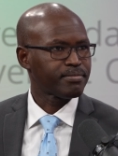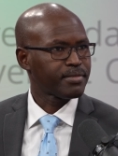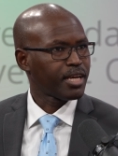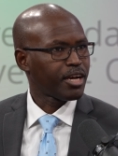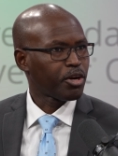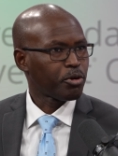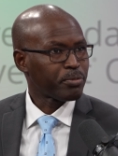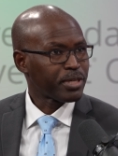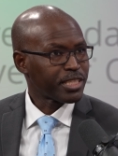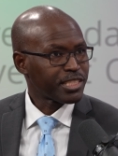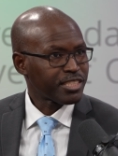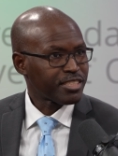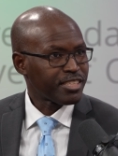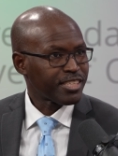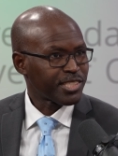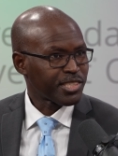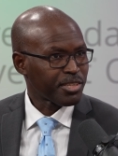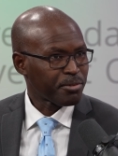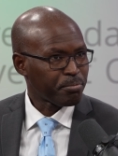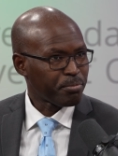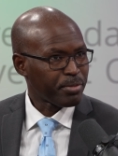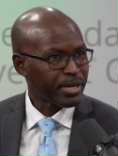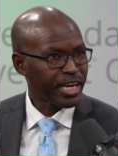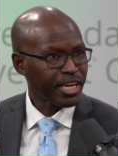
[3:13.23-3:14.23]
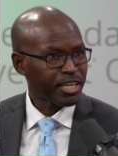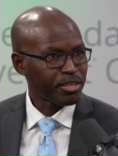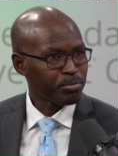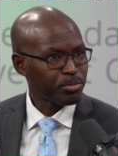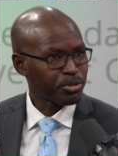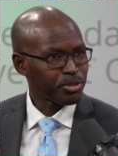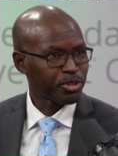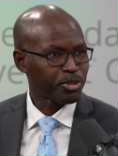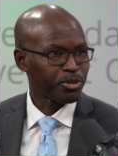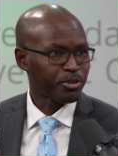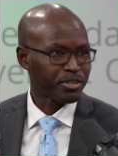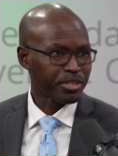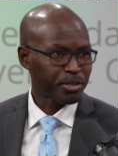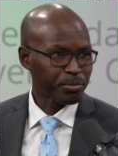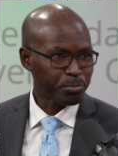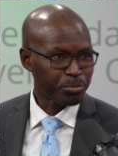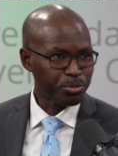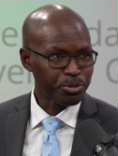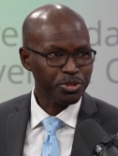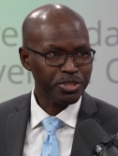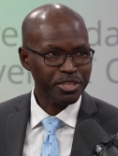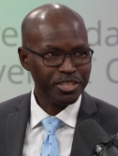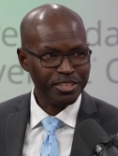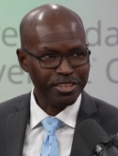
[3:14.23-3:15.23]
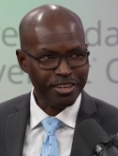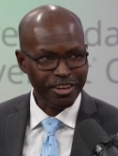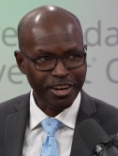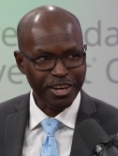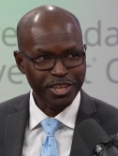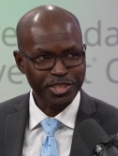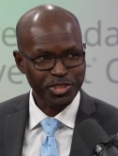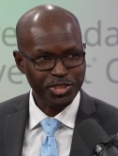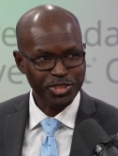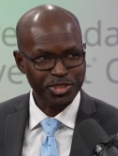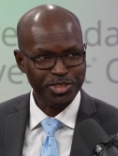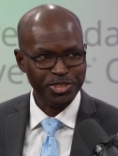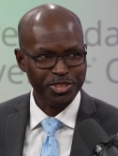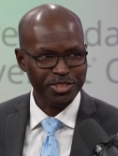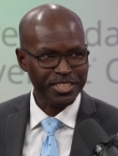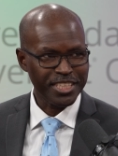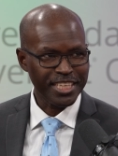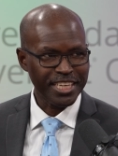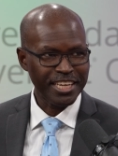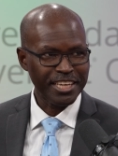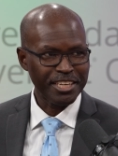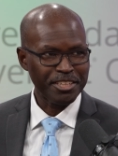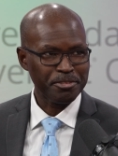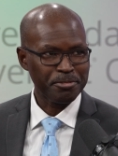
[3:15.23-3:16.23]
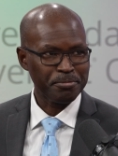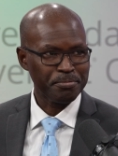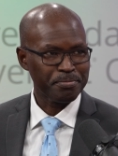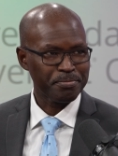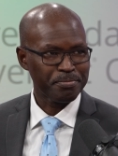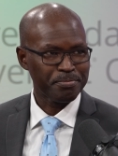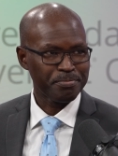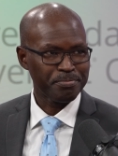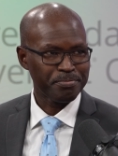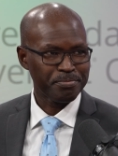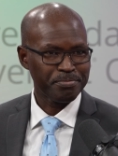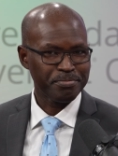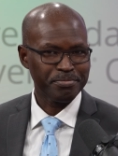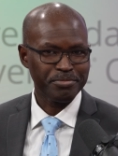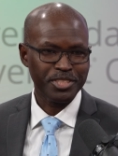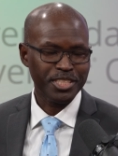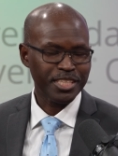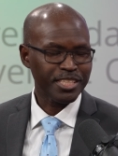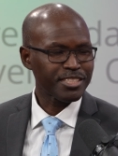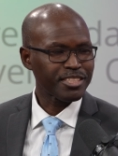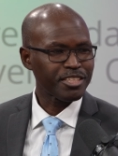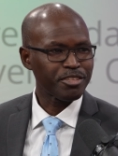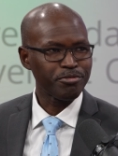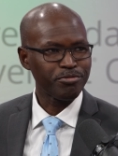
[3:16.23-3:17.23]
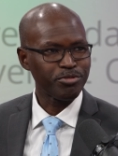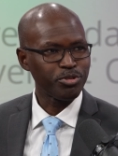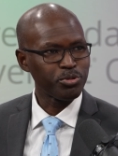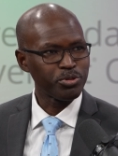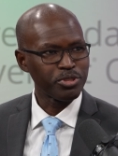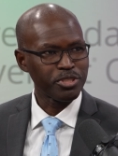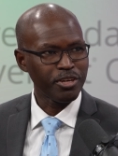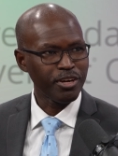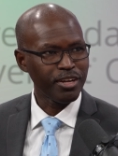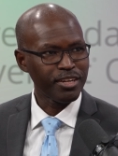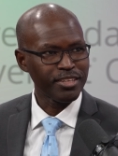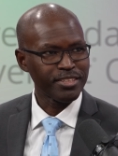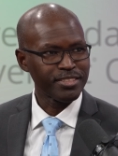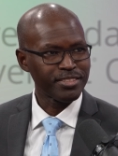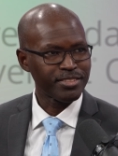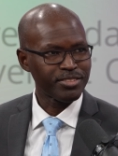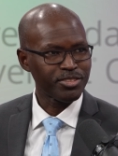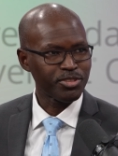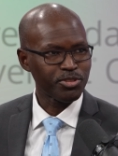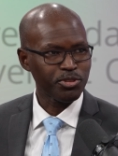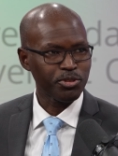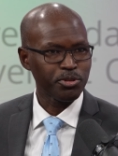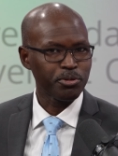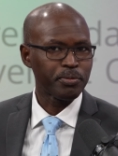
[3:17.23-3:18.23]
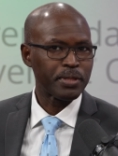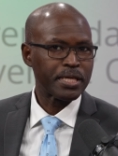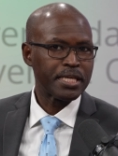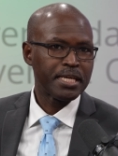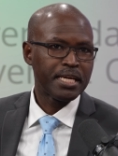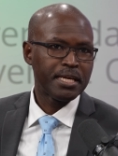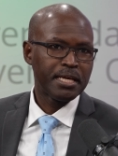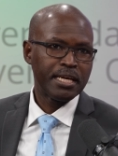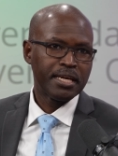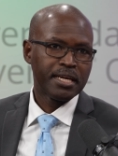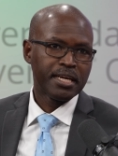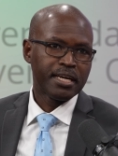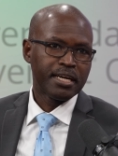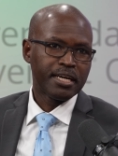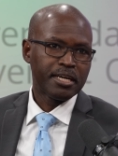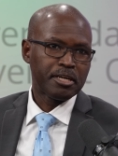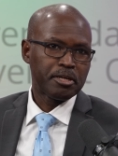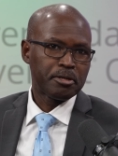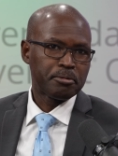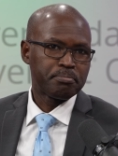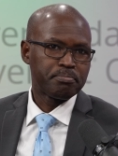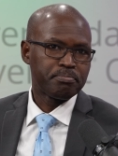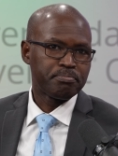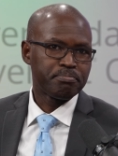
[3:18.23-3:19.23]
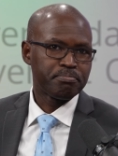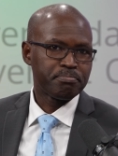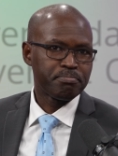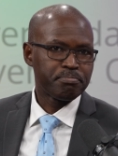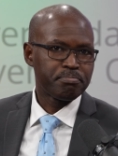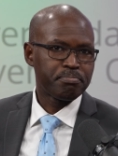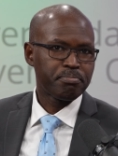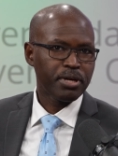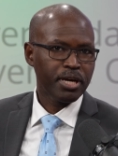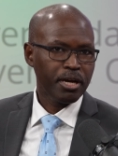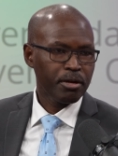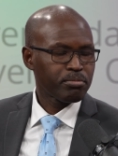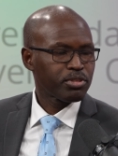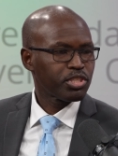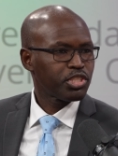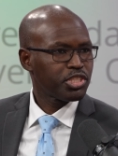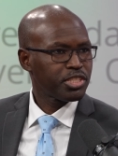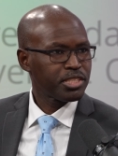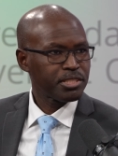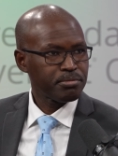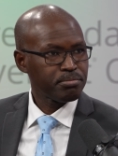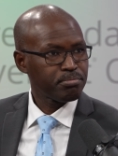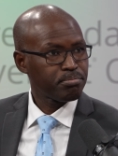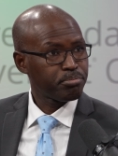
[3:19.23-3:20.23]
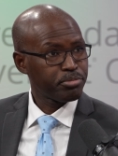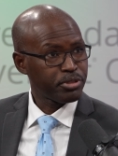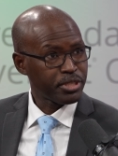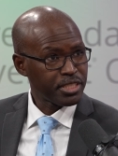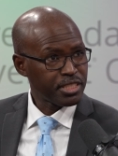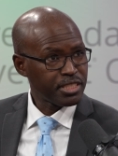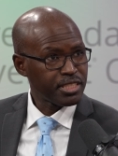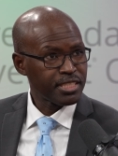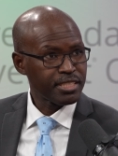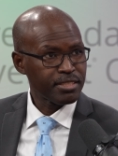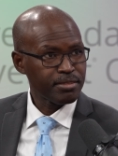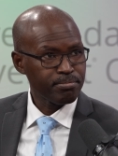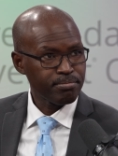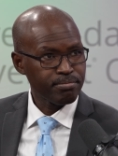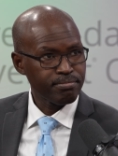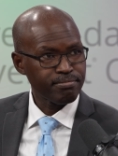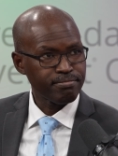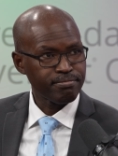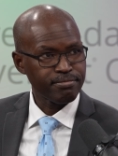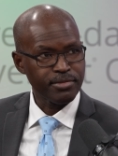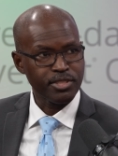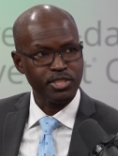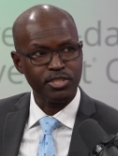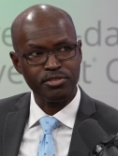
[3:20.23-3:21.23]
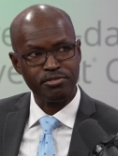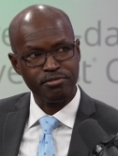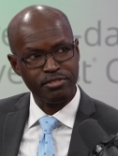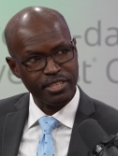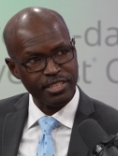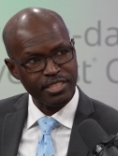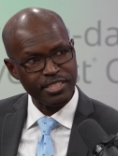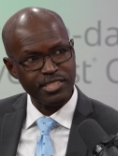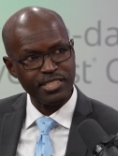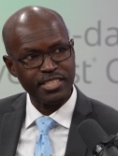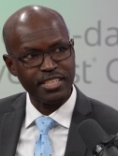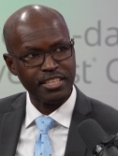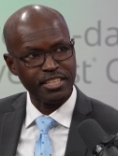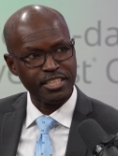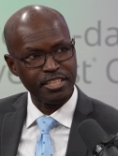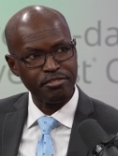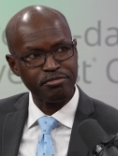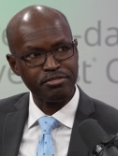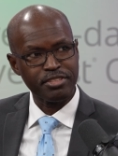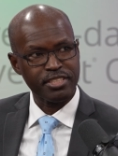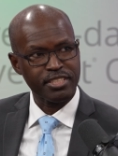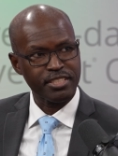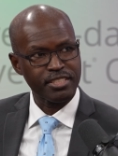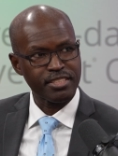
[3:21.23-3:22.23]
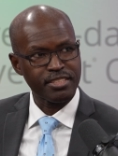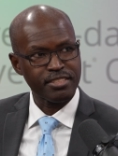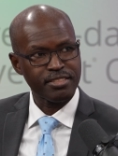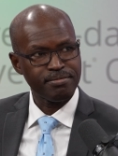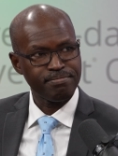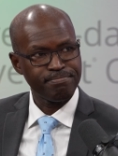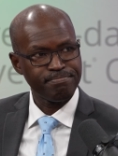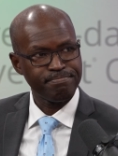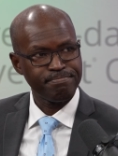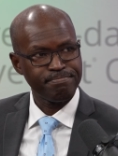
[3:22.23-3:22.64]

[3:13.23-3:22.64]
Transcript: how much does a bible or a book cost today just a few dollars so uh, publishing, printing is very significant.